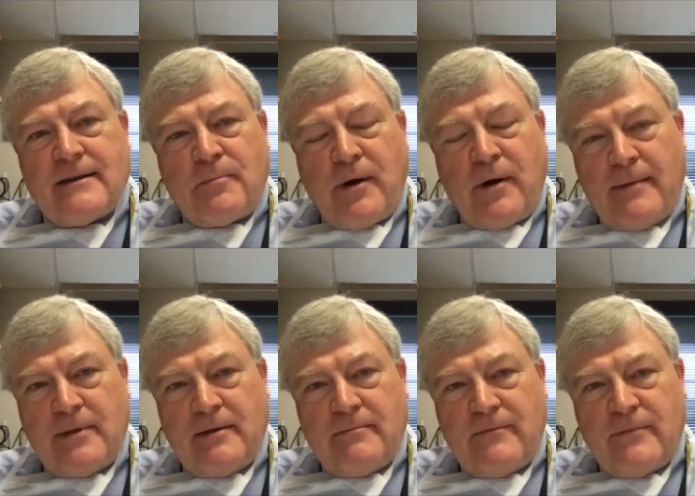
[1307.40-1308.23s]
the
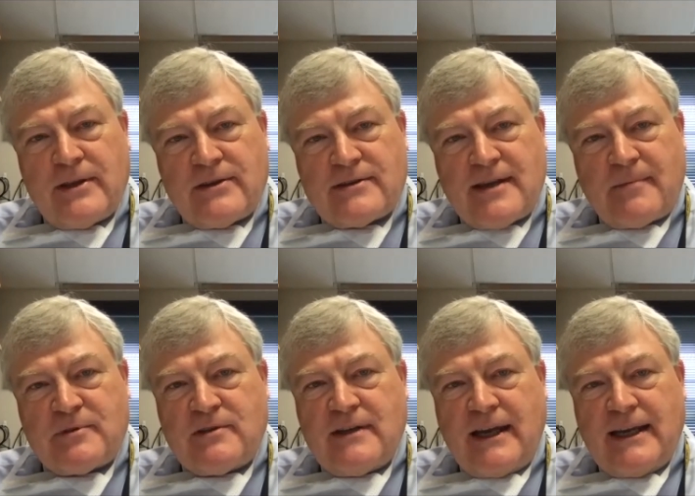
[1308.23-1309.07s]
problem with
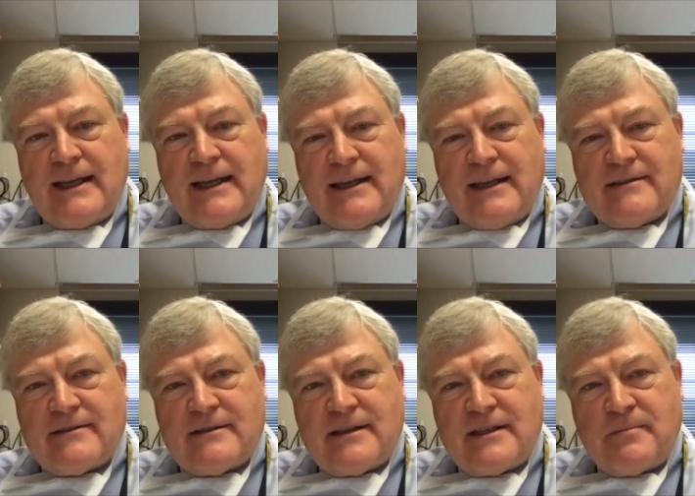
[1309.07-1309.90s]
CEP290
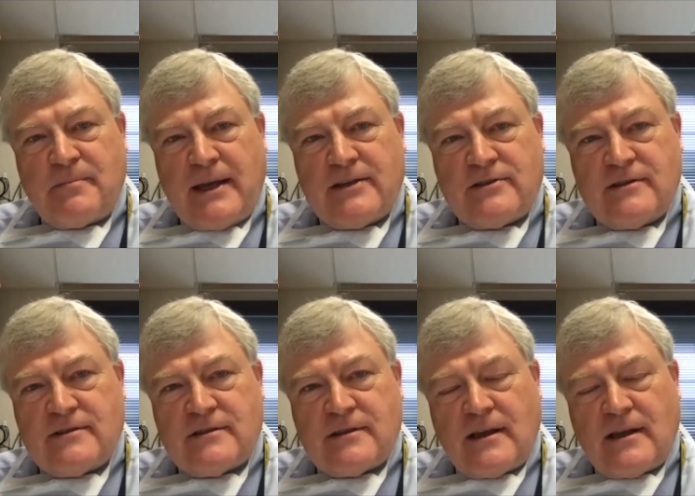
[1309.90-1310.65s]
is these patients